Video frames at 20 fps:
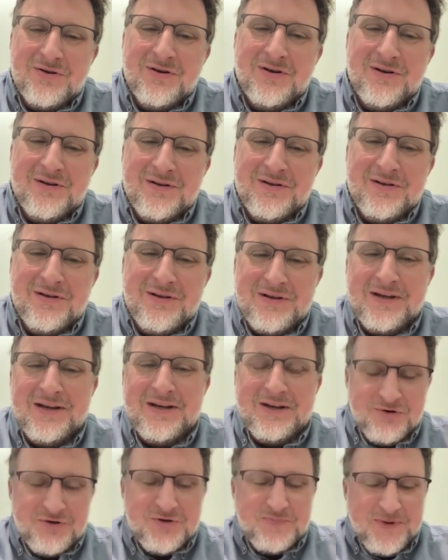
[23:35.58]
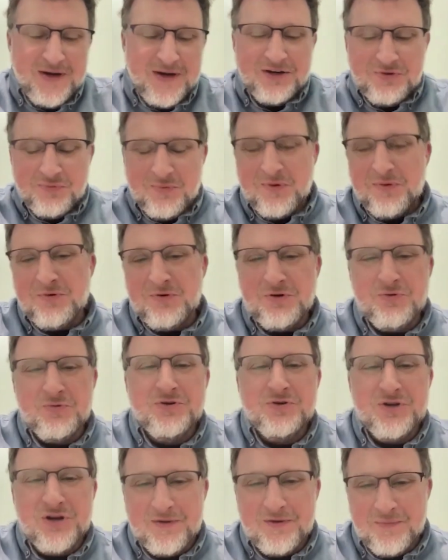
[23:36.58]
they're, it goes back to what you
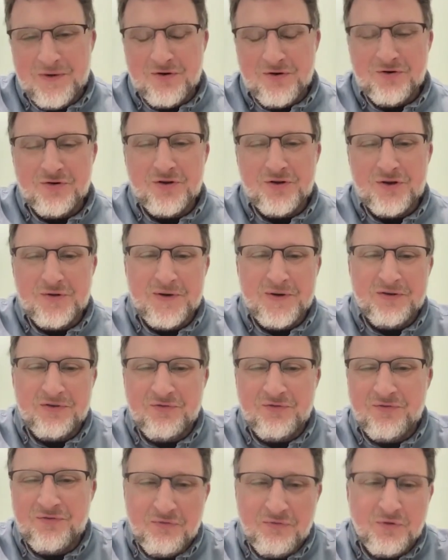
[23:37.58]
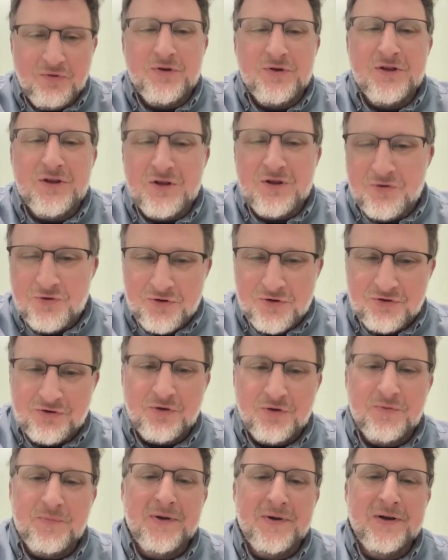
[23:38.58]
were talking about earlier about throwing the doors
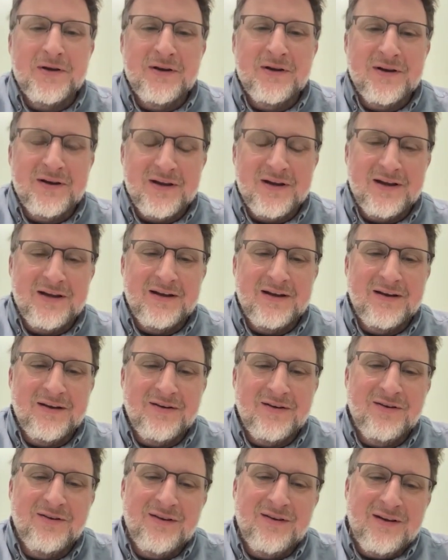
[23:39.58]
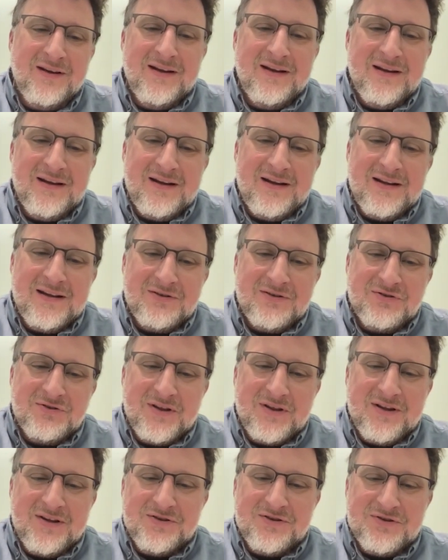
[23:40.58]
open, and so
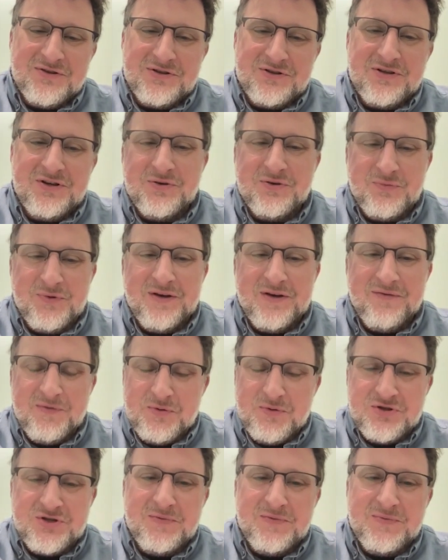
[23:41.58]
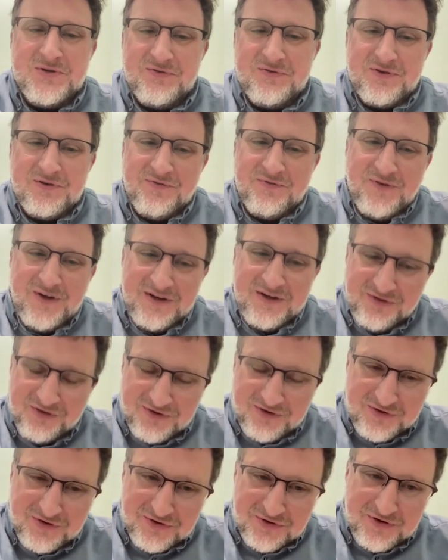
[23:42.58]
I think there's you know we have a perception of defense
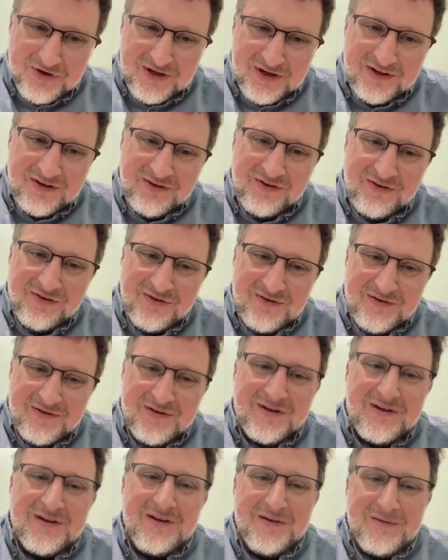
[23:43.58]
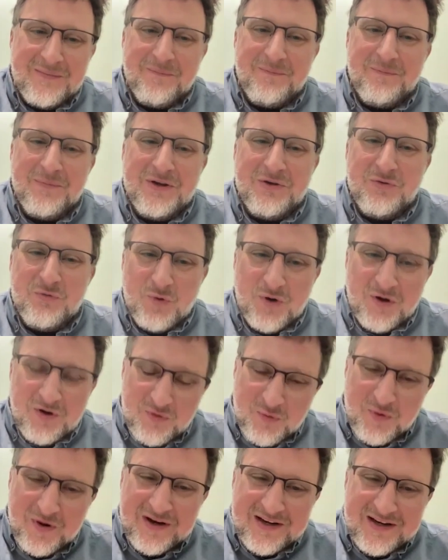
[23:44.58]
attorneys being
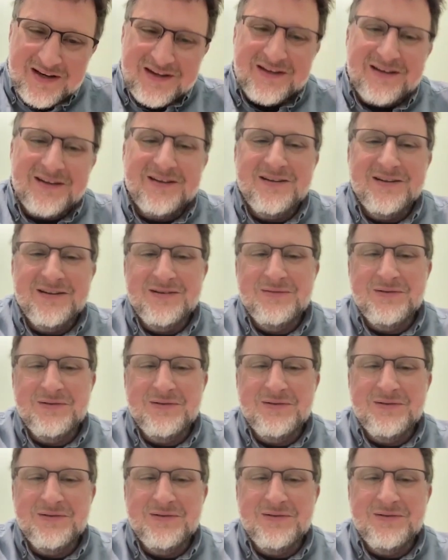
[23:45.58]
one way,